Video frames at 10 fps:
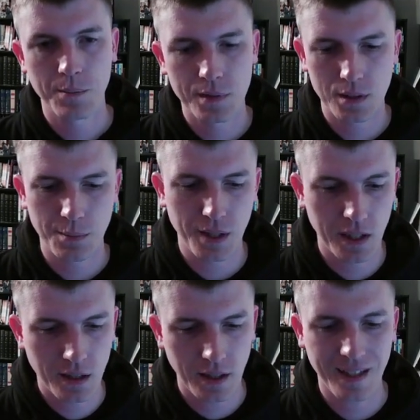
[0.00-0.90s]
to be
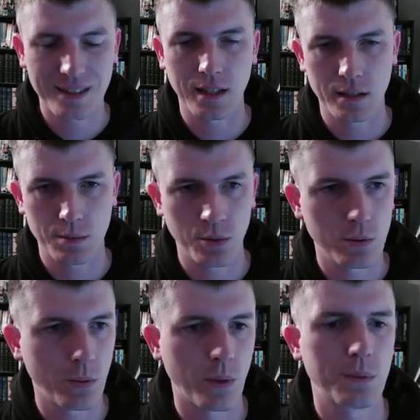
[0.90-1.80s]
accessible.
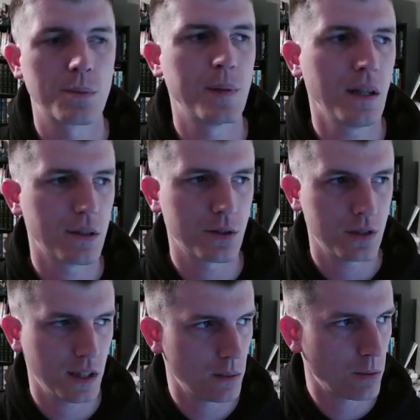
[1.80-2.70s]
We want it to be
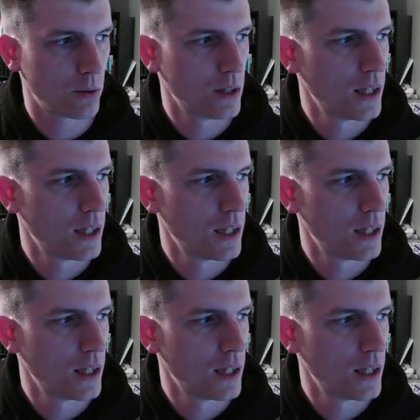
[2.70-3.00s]
understandable.